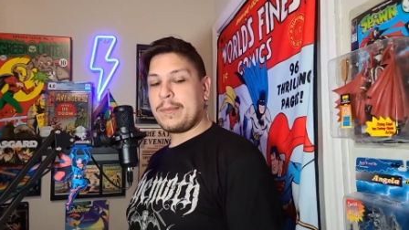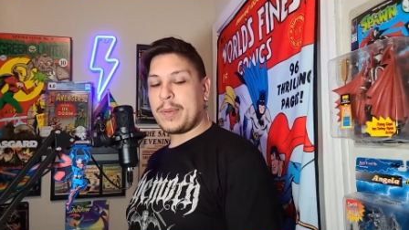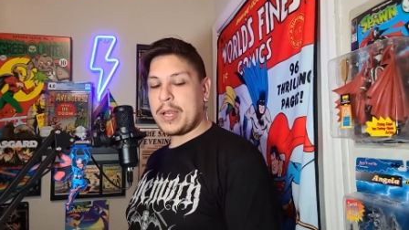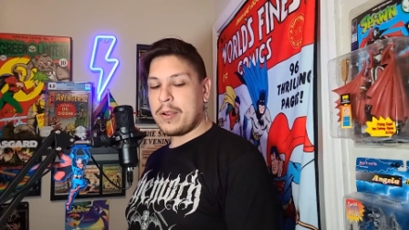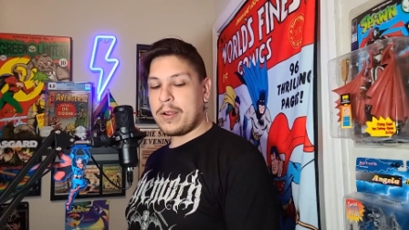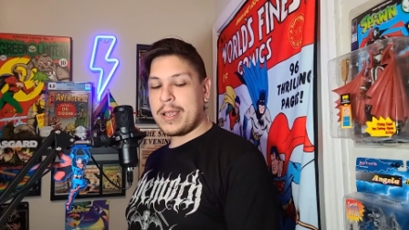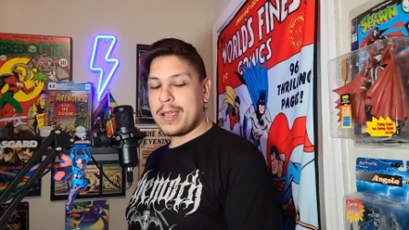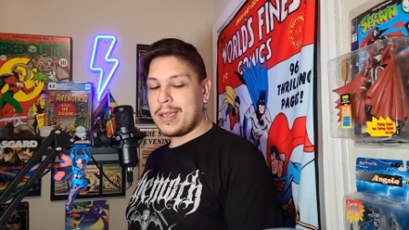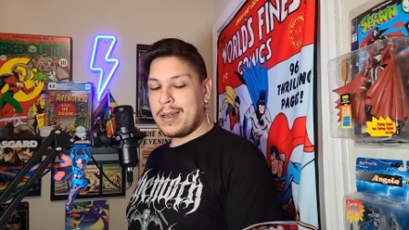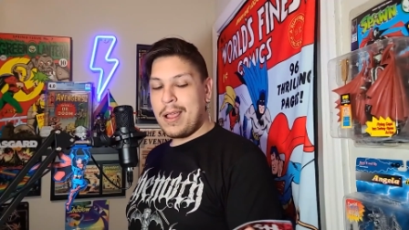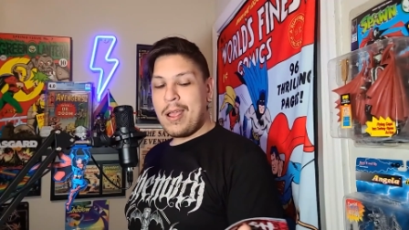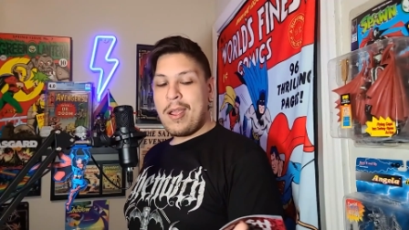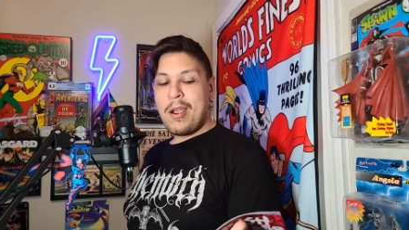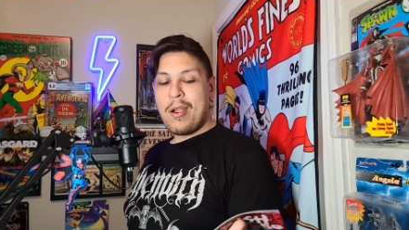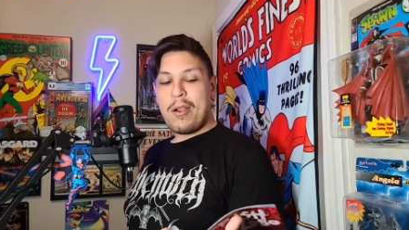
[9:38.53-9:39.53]
period,
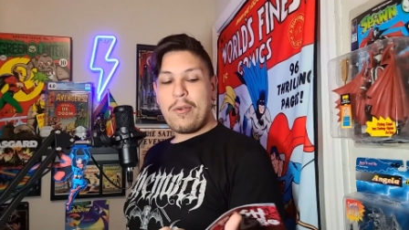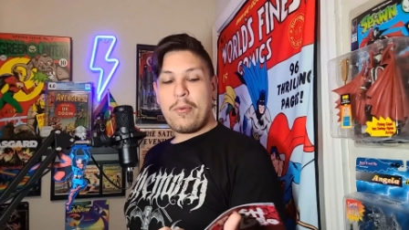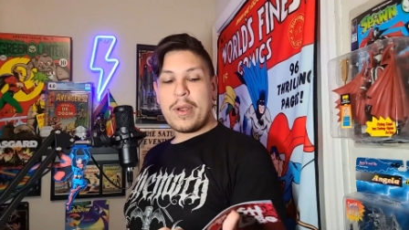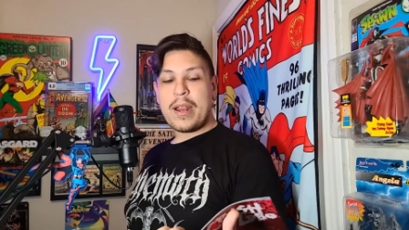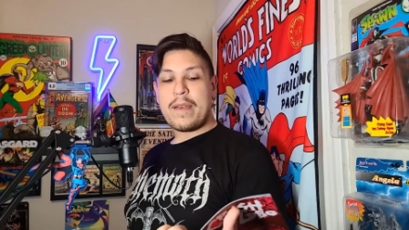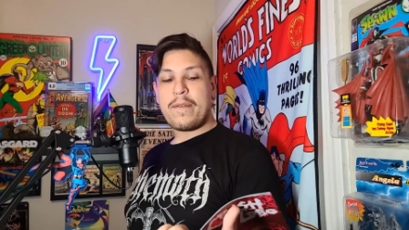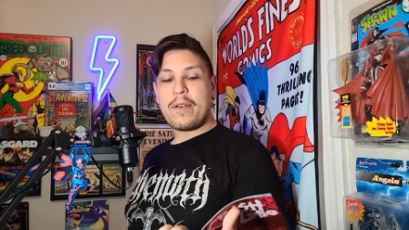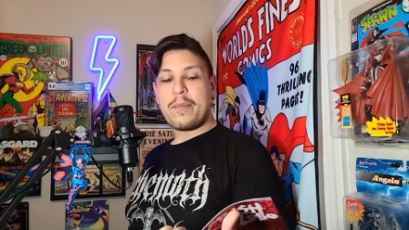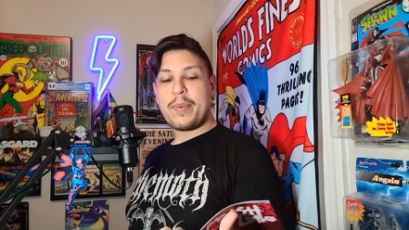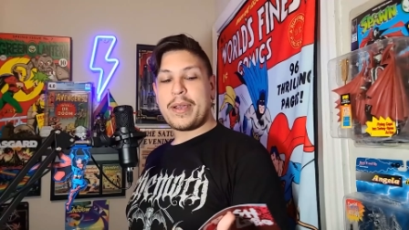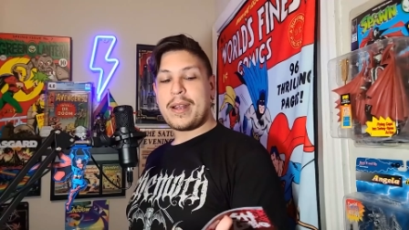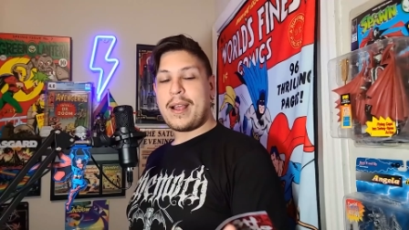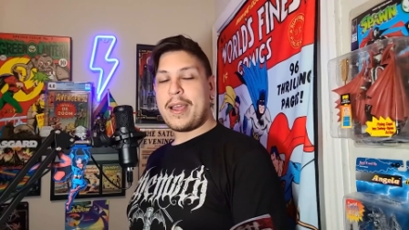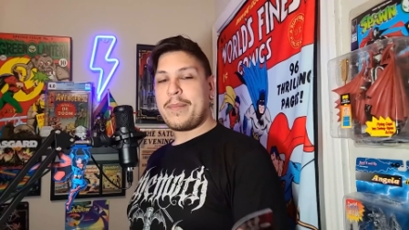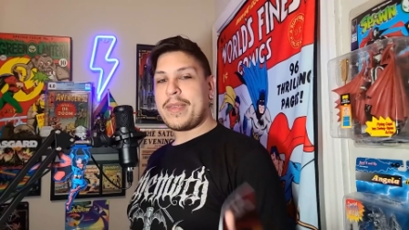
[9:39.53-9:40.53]
or whatever,
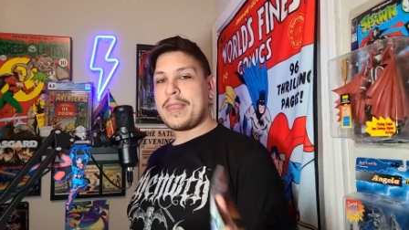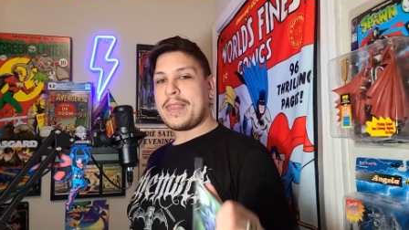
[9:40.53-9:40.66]
but I'm in